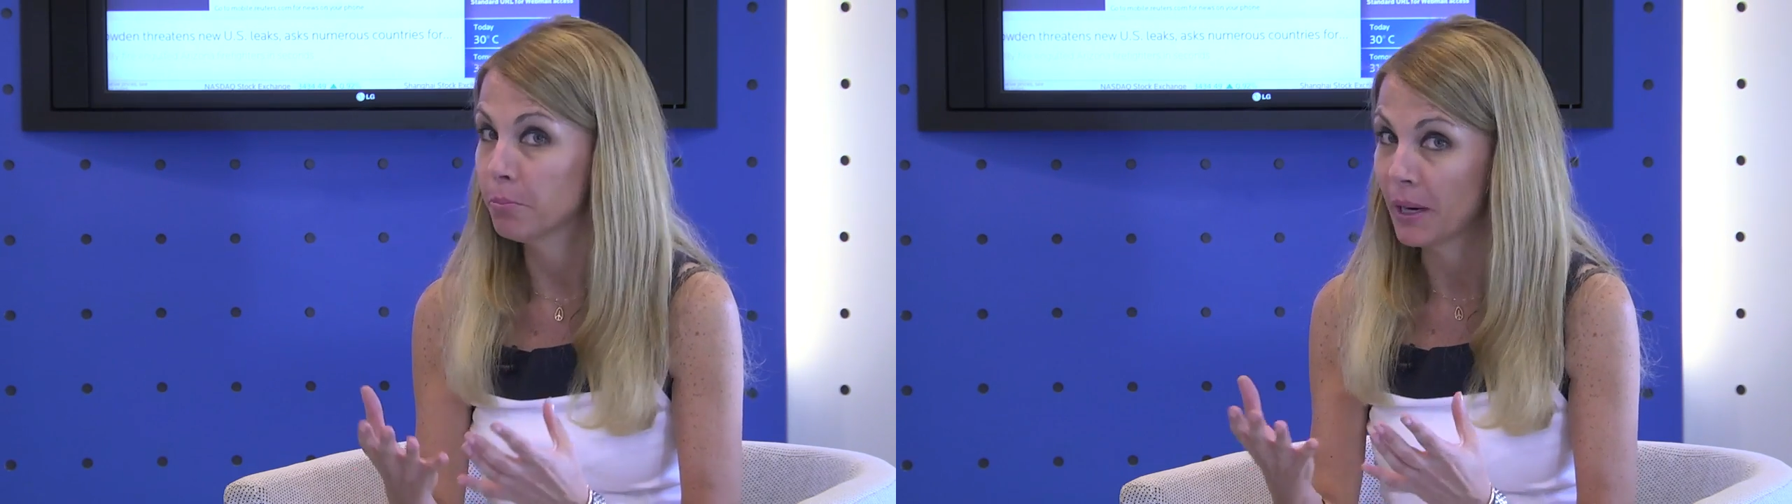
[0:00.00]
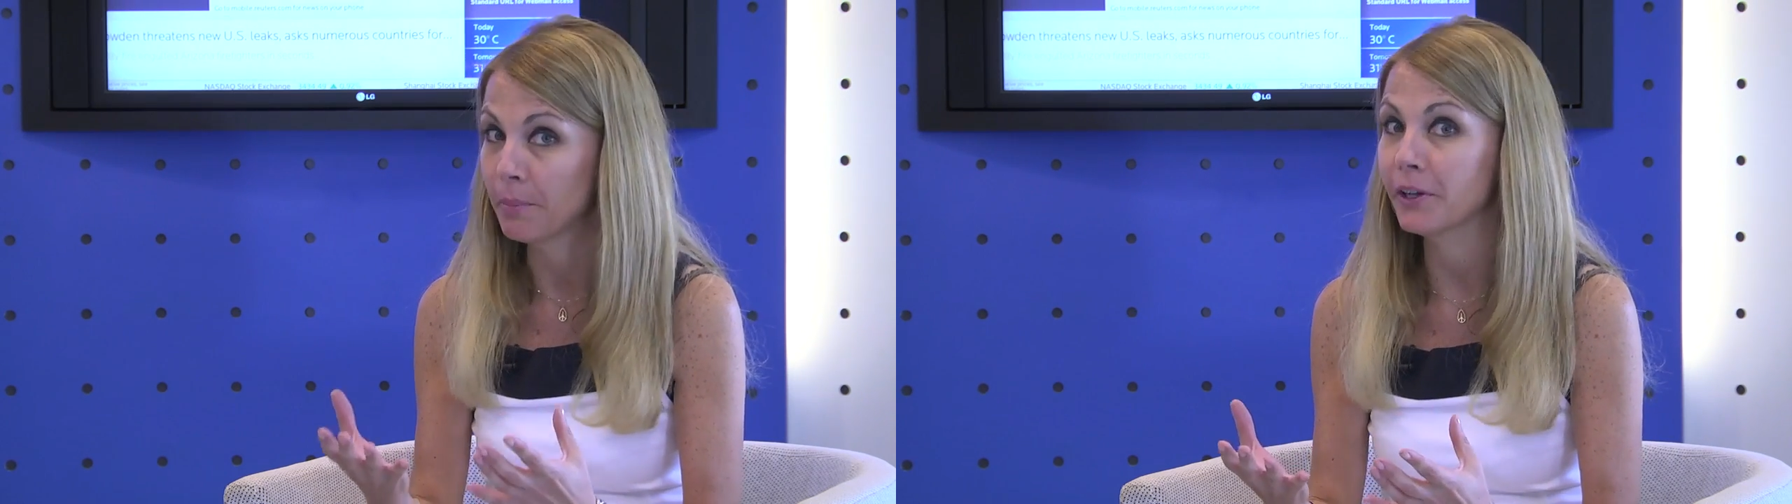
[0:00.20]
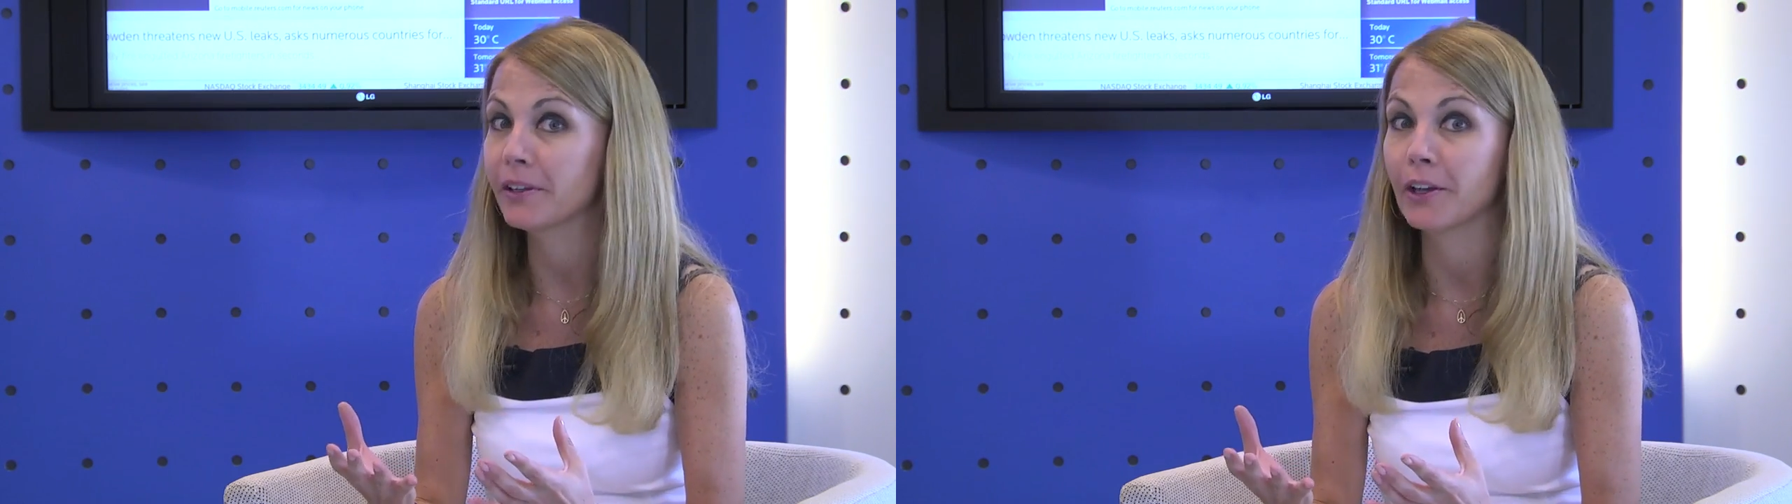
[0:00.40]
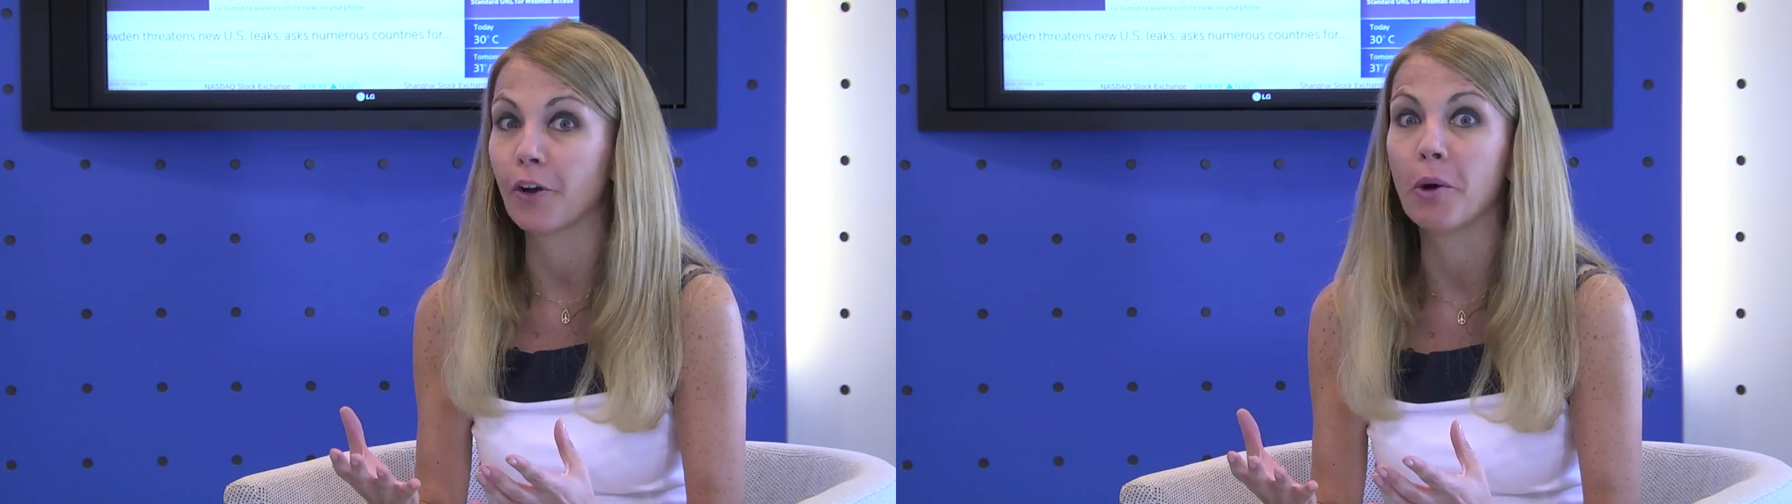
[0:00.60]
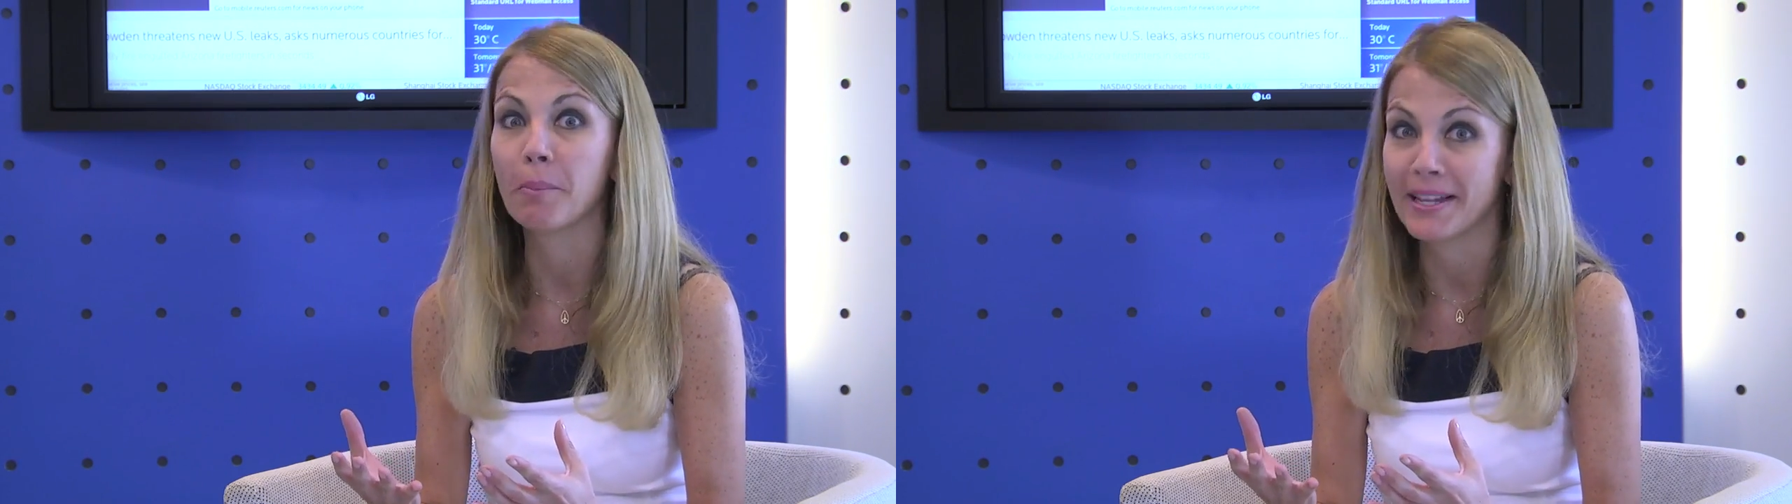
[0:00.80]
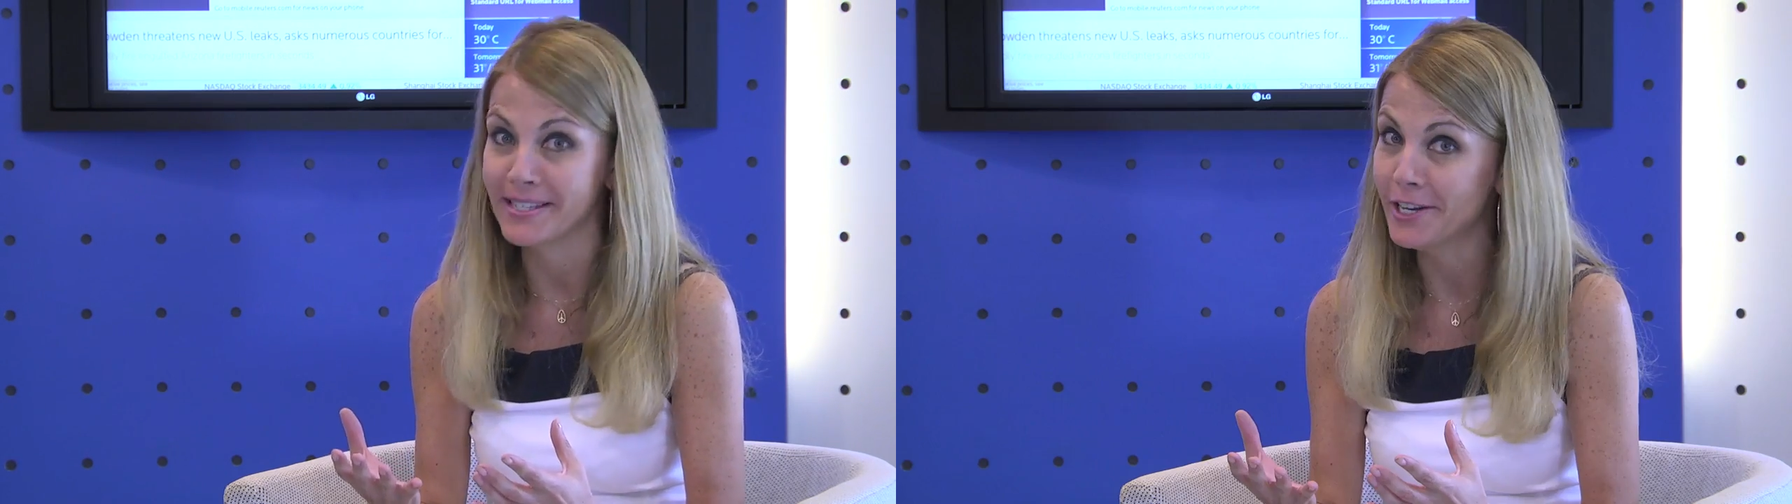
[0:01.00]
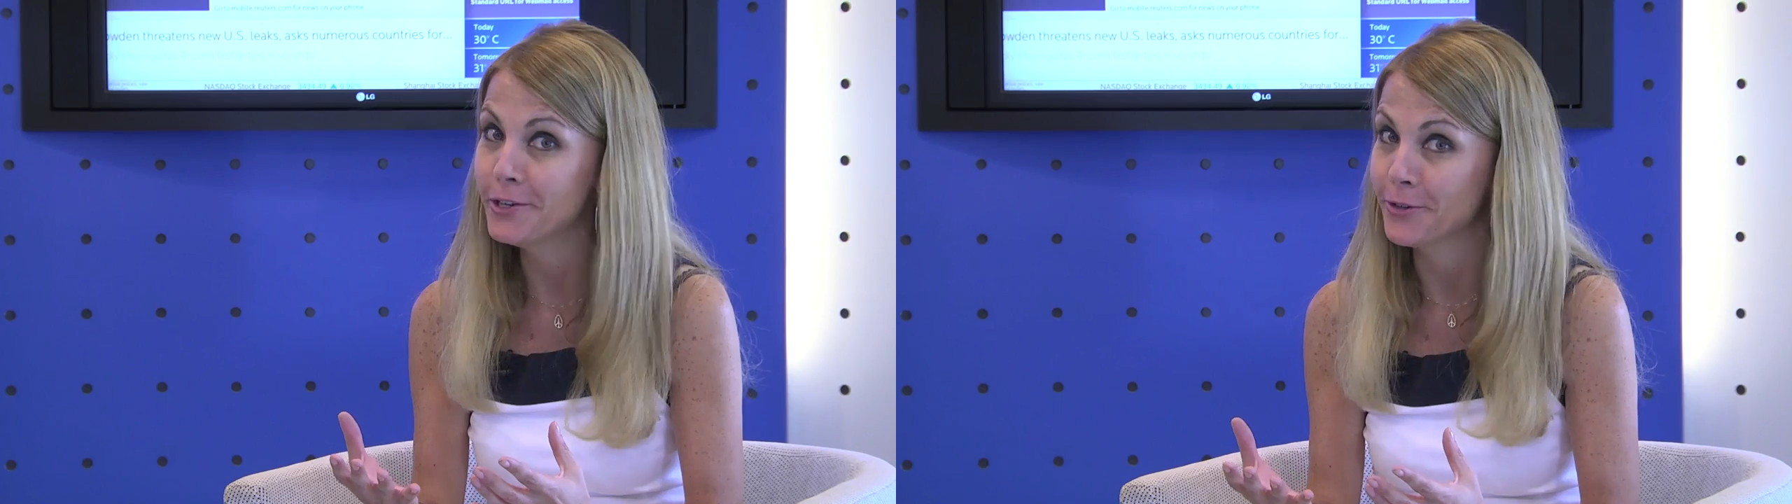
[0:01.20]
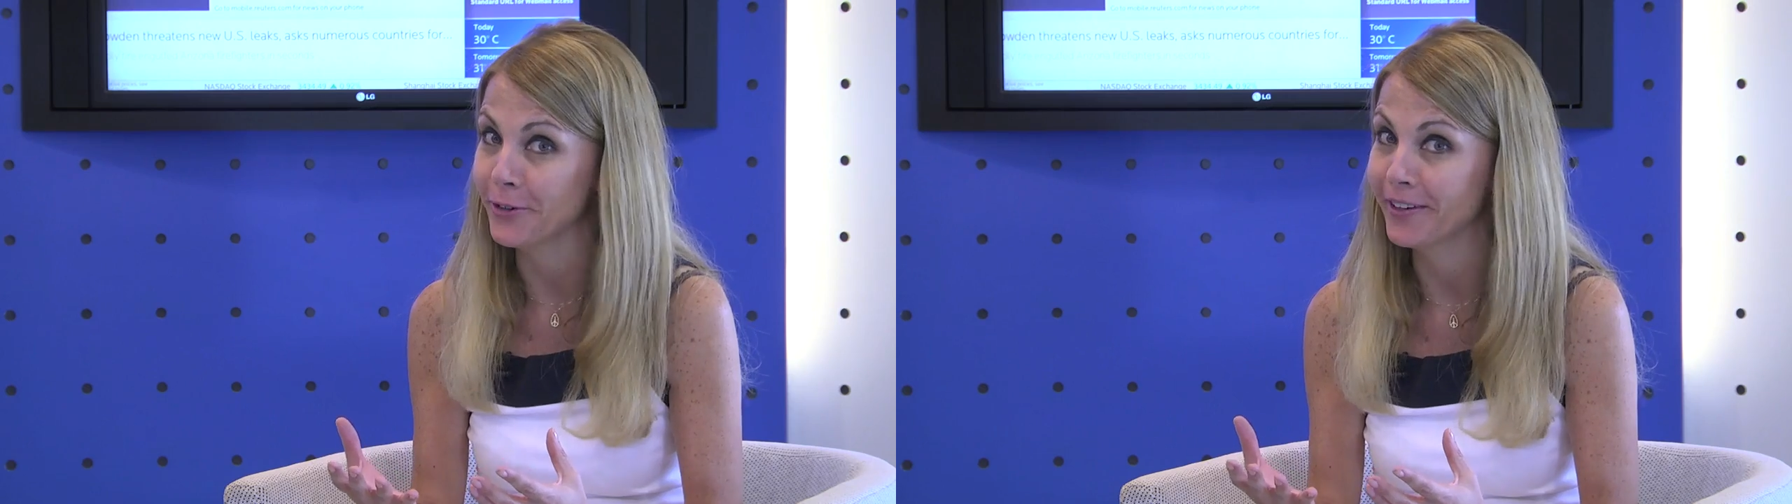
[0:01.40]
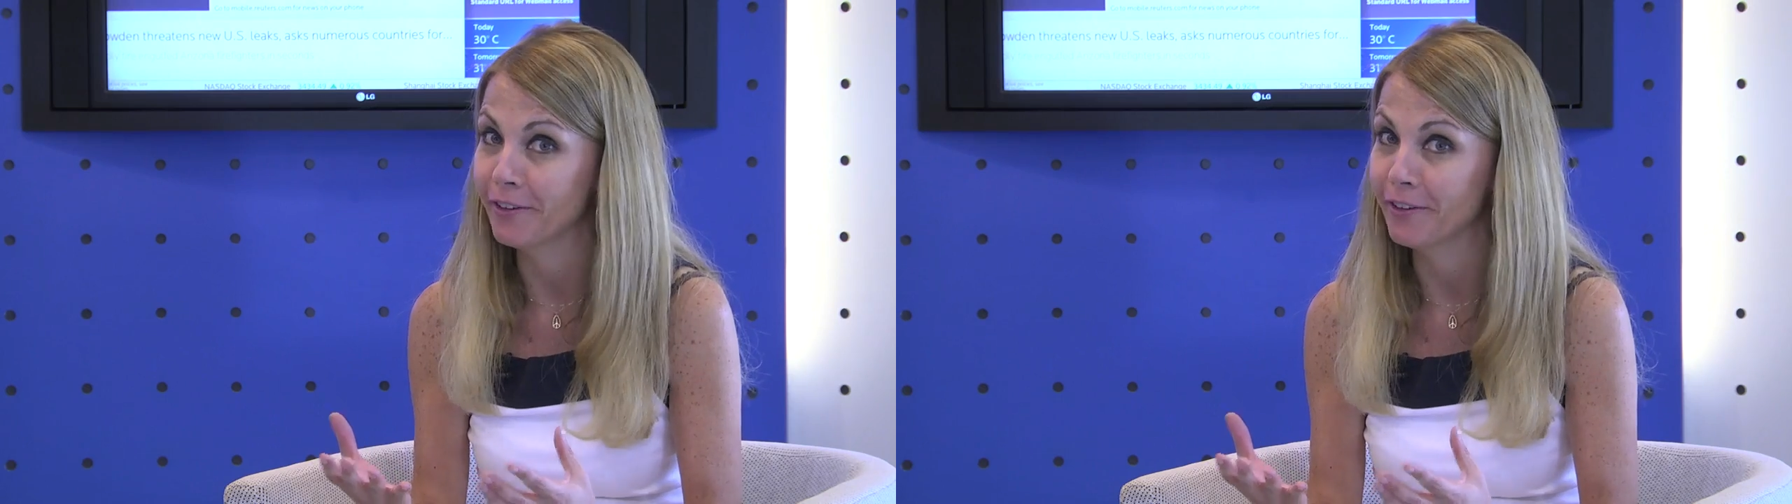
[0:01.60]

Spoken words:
primarily an all-men's industry